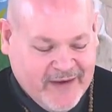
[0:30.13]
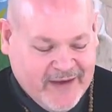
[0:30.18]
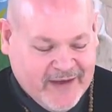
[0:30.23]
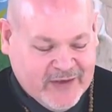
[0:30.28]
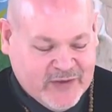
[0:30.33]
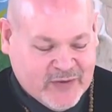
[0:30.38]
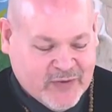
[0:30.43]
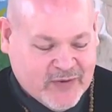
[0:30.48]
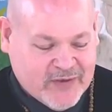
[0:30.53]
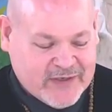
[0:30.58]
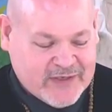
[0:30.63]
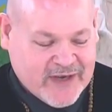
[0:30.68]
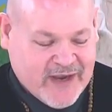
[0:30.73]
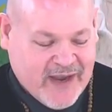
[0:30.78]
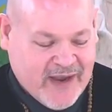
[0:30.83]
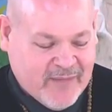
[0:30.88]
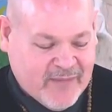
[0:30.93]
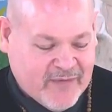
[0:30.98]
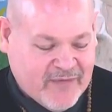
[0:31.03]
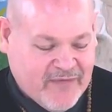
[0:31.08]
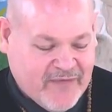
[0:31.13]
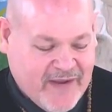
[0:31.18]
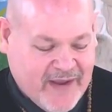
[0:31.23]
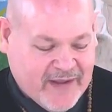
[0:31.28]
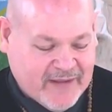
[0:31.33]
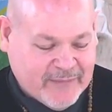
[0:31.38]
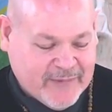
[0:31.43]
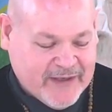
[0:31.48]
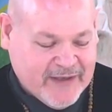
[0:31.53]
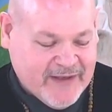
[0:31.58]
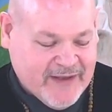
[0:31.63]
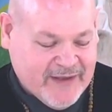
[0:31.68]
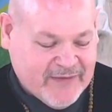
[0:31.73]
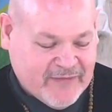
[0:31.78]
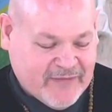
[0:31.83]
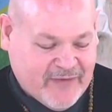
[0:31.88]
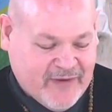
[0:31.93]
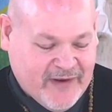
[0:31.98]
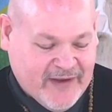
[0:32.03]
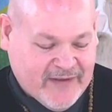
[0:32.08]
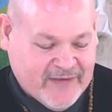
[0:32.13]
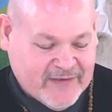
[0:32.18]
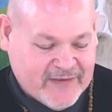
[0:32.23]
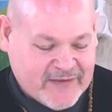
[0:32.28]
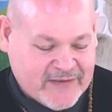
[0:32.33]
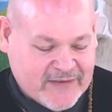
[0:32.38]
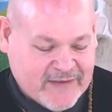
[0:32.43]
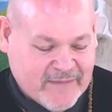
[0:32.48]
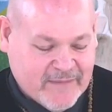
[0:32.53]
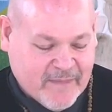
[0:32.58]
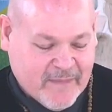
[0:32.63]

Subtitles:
enjoy time with family and friends.